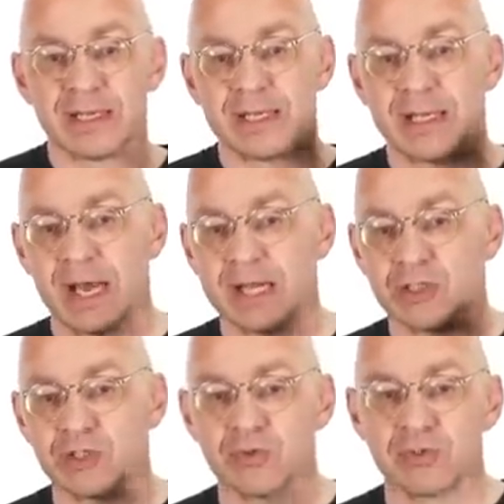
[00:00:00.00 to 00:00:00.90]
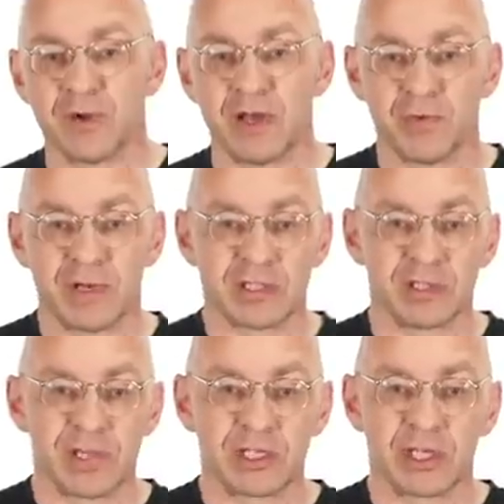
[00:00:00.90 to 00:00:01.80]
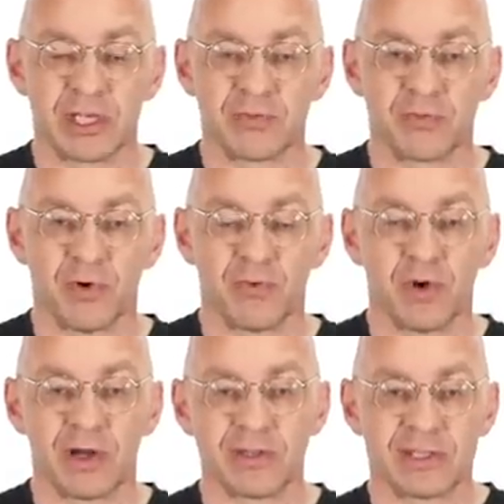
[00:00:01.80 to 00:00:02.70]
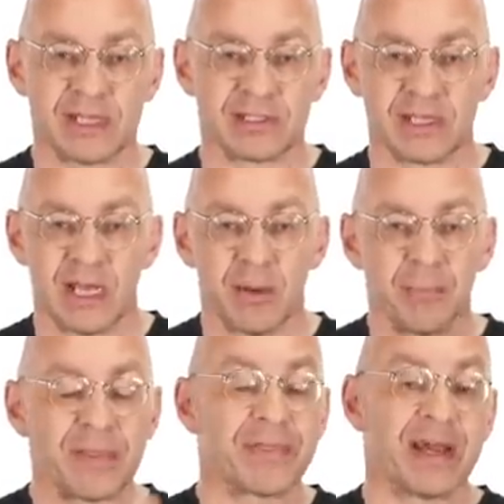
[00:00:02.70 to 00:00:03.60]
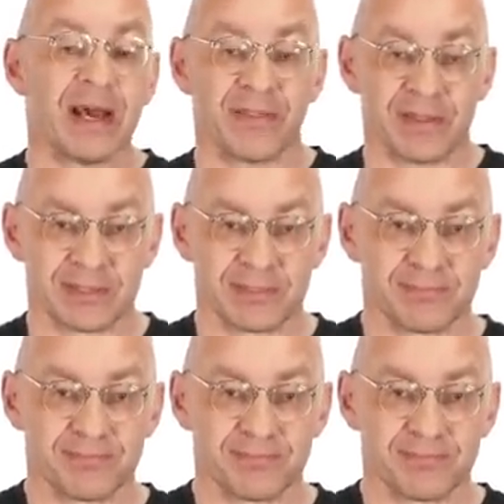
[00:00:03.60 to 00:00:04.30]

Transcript: 9 choose 5 ways to make change for 400 cents. But there are others.